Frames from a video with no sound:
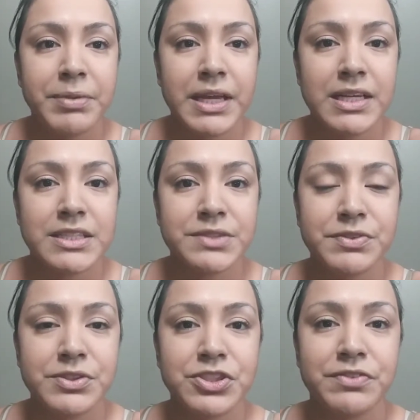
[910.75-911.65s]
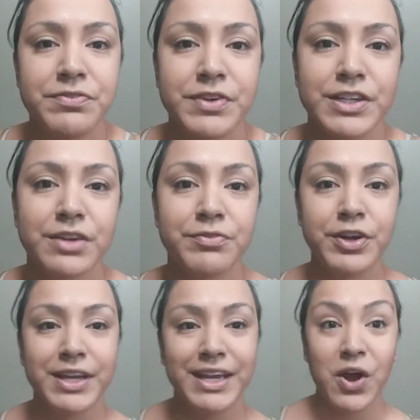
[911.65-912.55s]
Peas featuring Fer
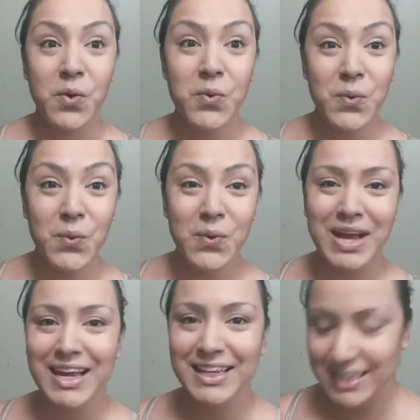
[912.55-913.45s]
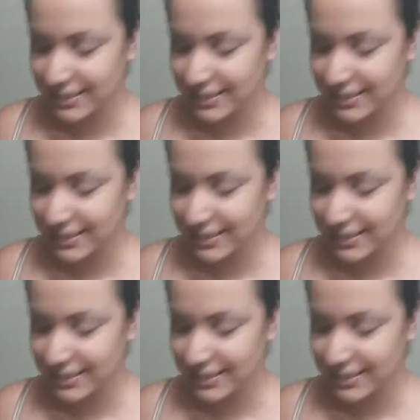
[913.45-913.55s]
Fergie. Ooh, I like that